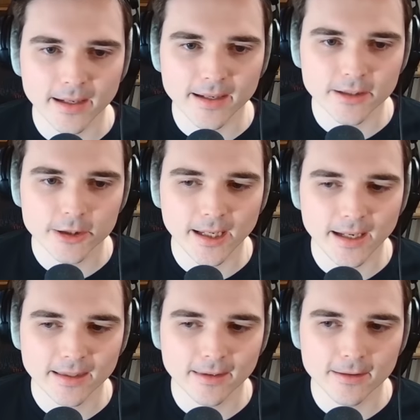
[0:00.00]
and chain
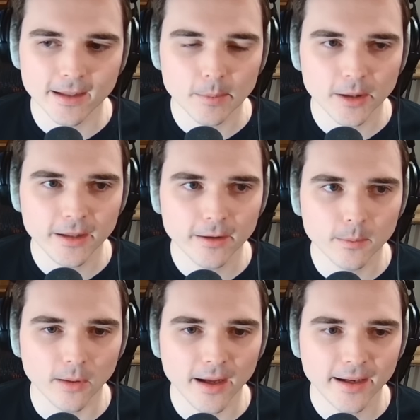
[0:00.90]
at the double here,
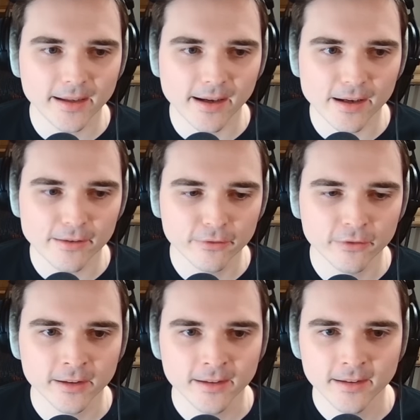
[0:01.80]
block it off.
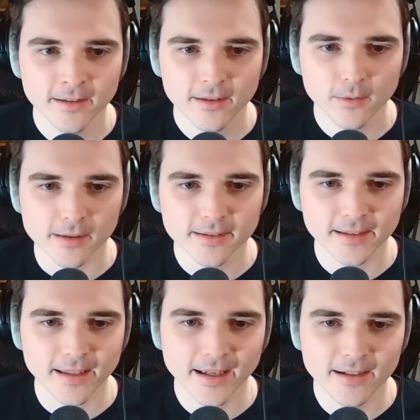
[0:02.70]
Once
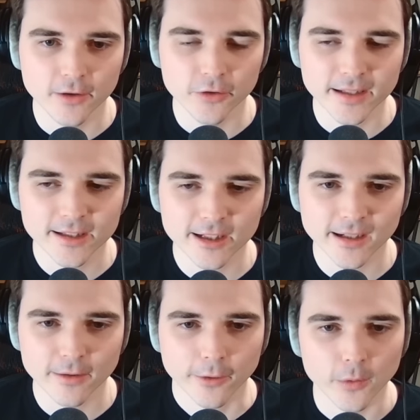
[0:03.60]
again, green
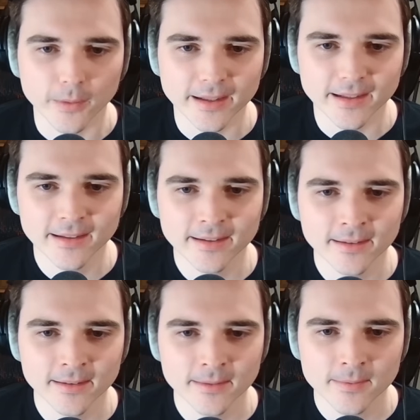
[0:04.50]
shell coin.
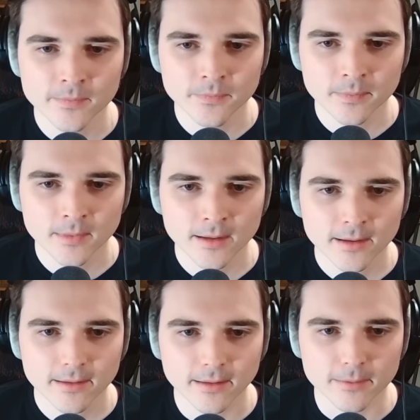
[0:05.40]

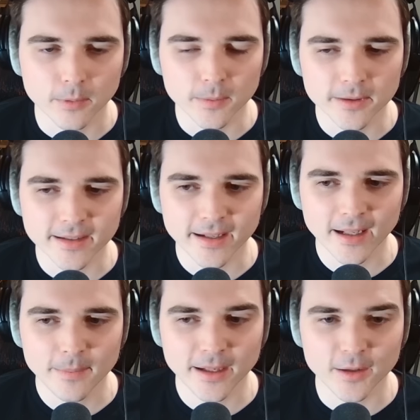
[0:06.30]
This blooper's not
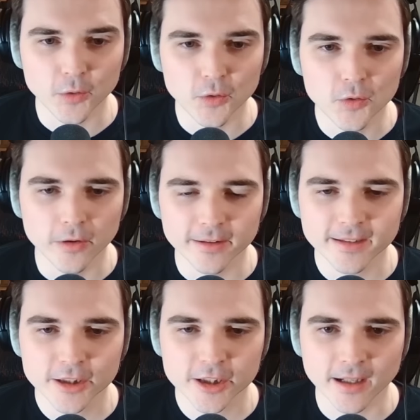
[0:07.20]
helping. No, ooh, there's a
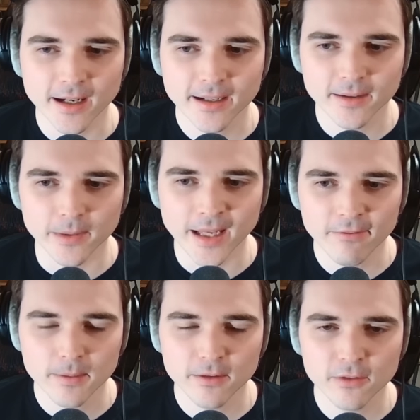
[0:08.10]
shock. We have
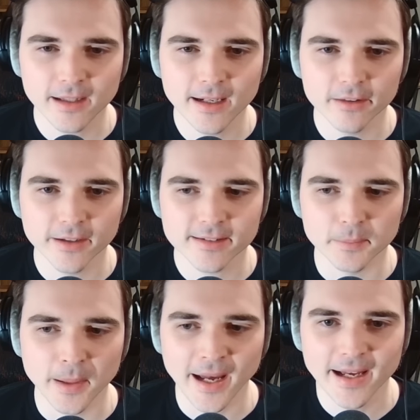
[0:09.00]
a bit of a lead on the rest of
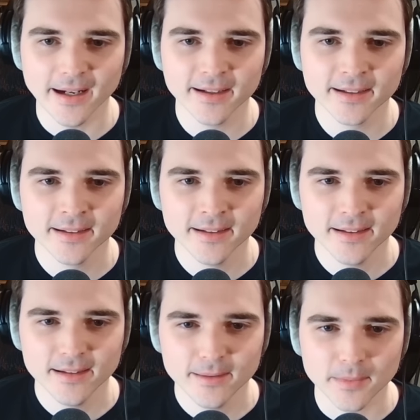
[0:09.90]
the pack.
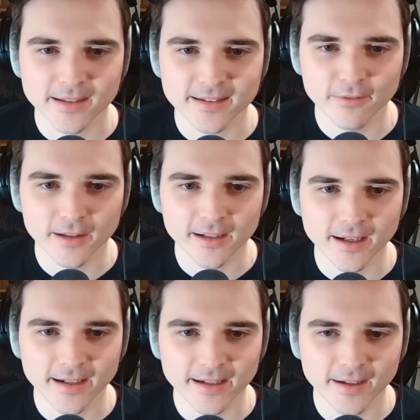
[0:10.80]
That's definitely
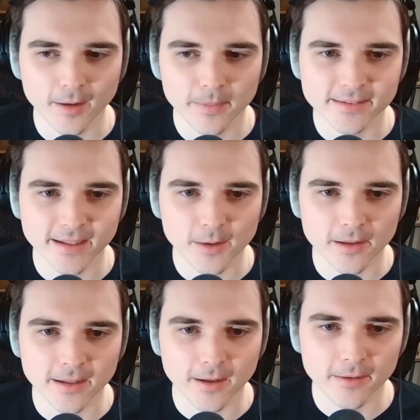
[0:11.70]
not going to help us out. You
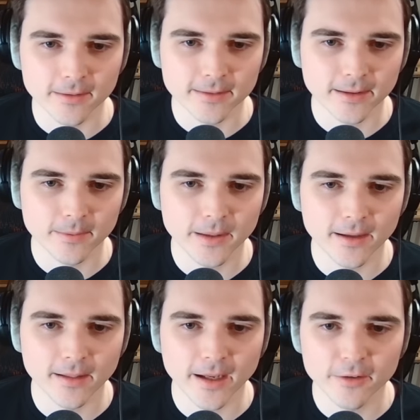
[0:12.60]
know, there's going to be a
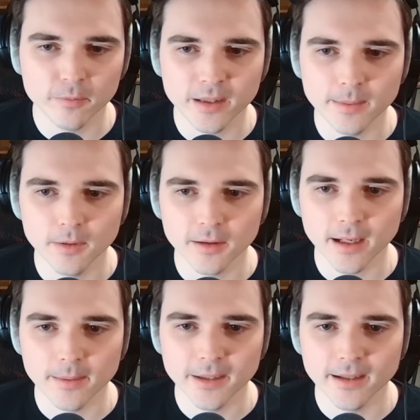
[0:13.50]
lot of people
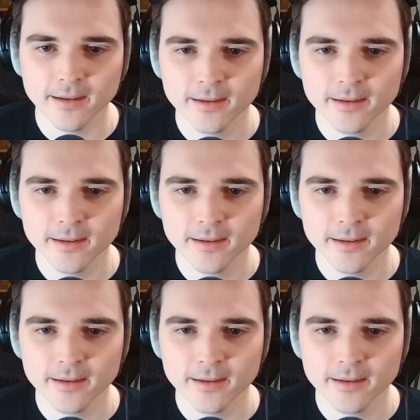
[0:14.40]
coming